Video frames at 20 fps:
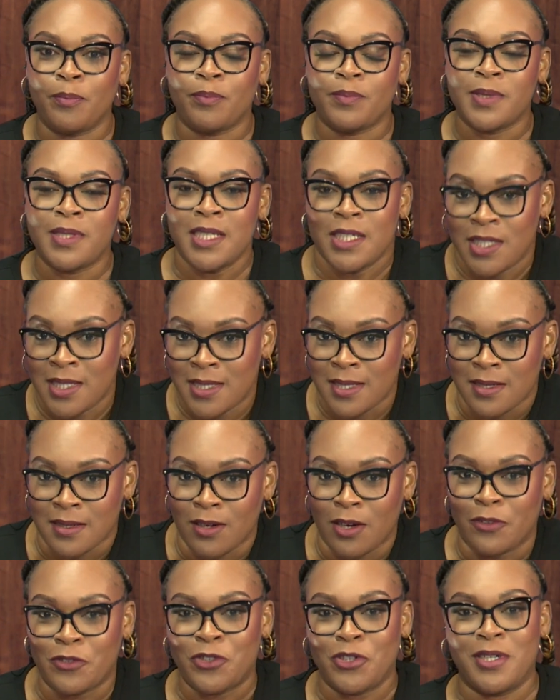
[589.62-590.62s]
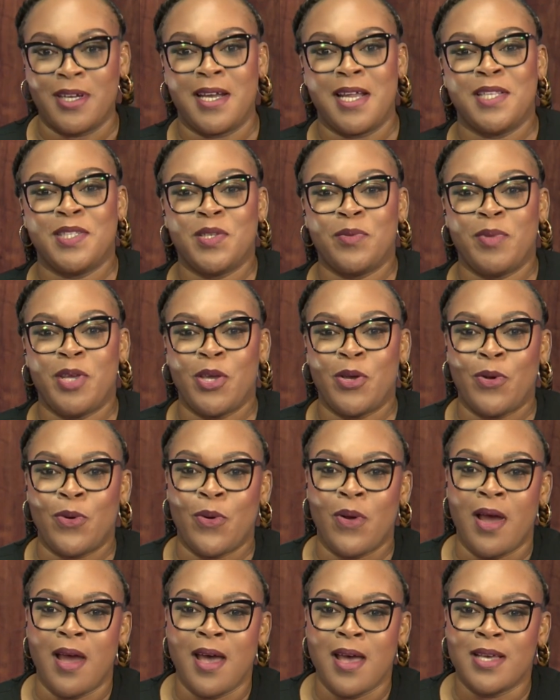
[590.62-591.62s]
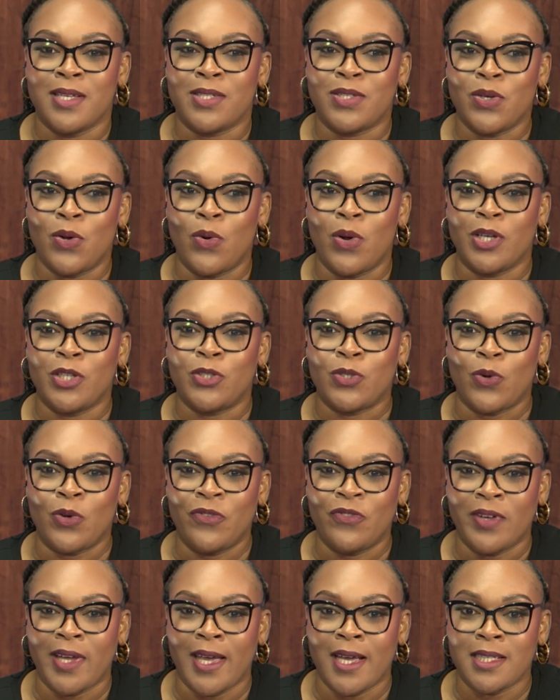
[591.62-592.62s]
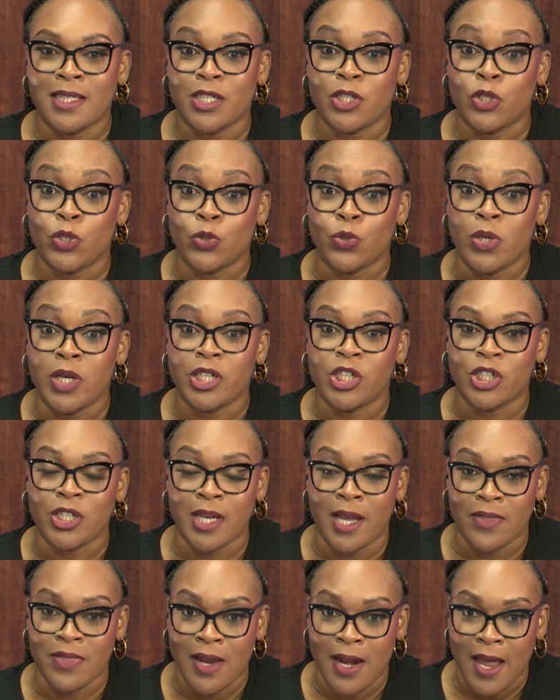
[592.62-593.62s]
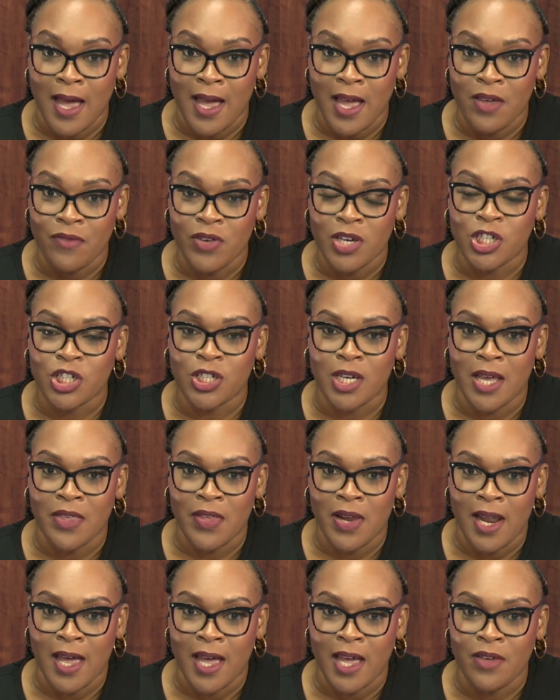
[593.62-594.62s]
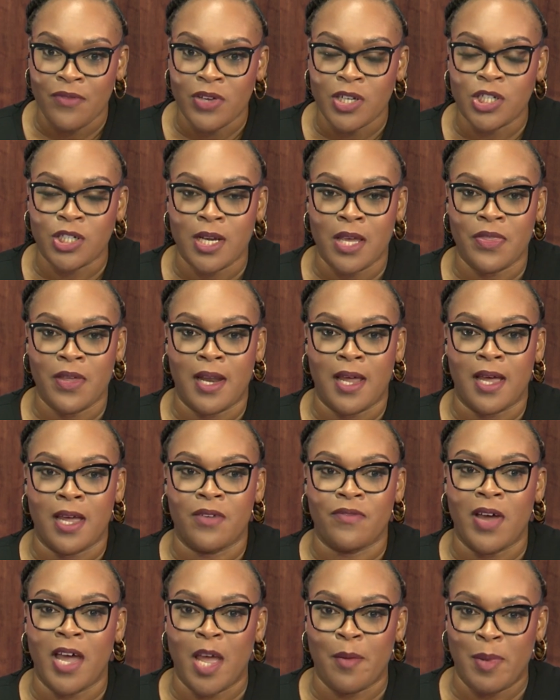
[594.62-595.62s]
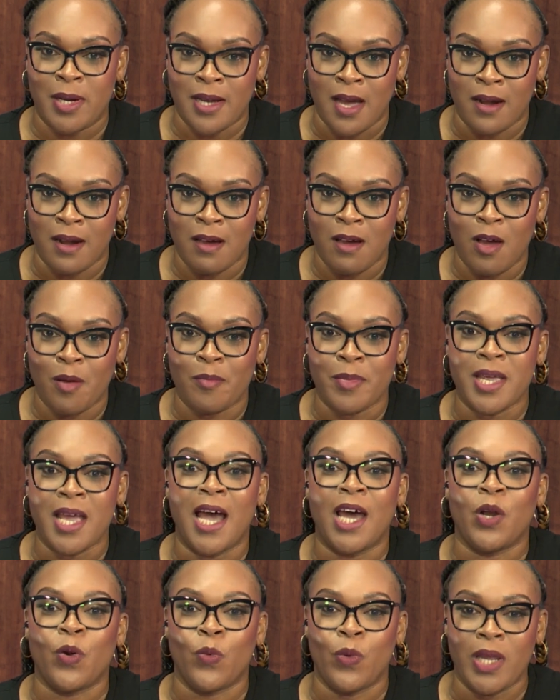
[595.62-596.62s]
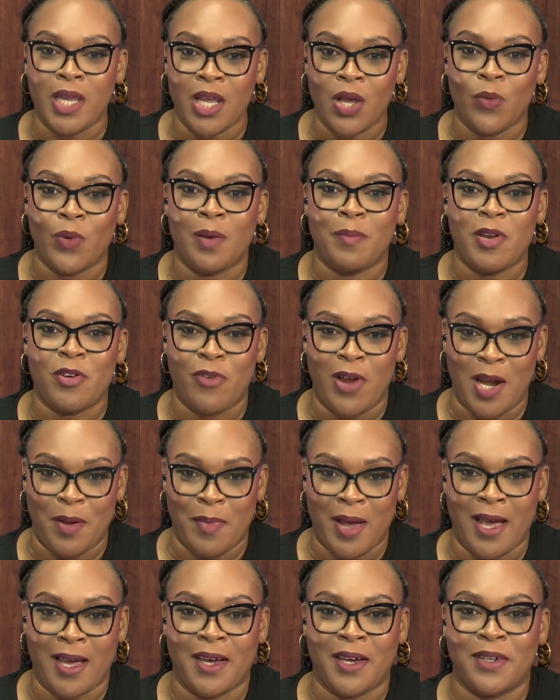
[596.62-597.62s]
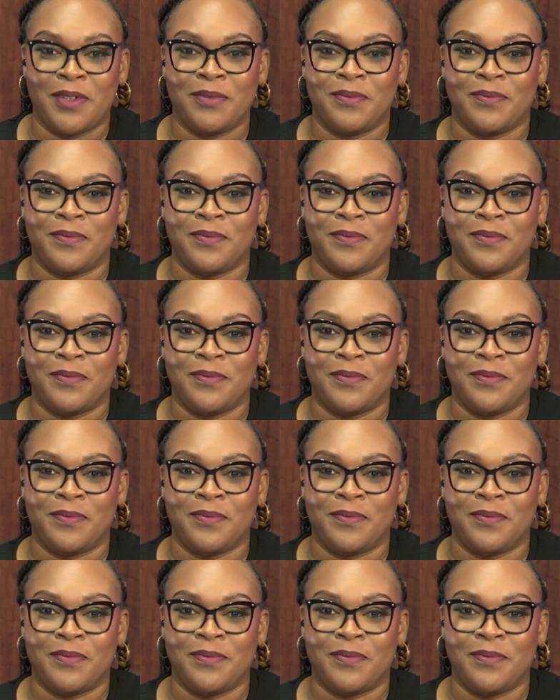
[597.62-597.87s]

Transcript: citizen of Trinidad and Tobago. So don't forget to share the live. I am Adanna Combie, and we will be right back.